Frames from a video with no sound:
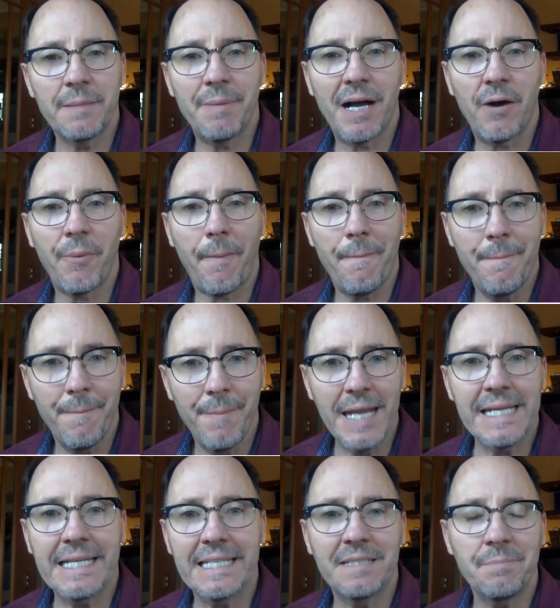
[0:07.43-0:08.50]
about
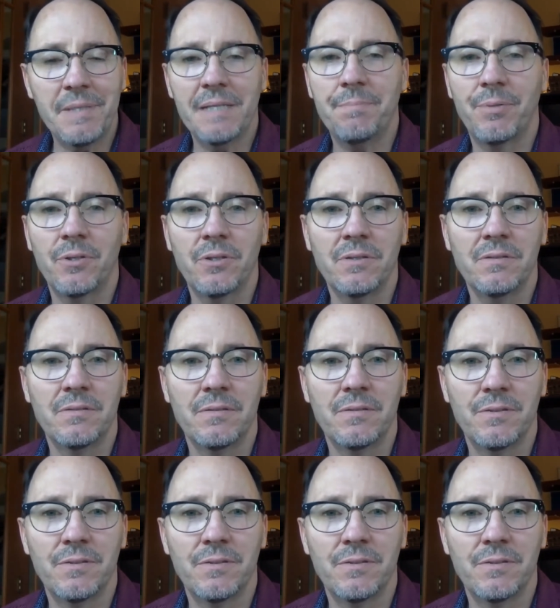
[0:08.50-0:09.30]
making people